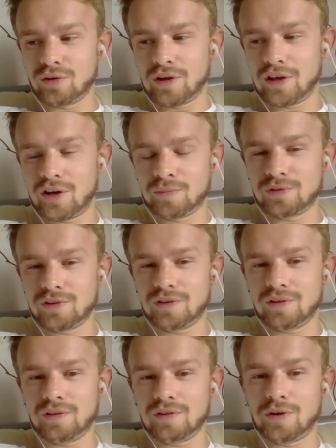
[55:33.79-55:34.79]
comes
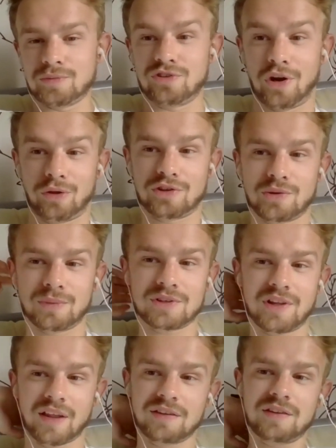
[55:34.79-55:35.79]
true to some
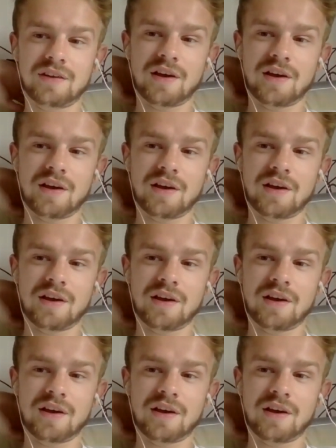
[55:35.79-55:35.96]
extent.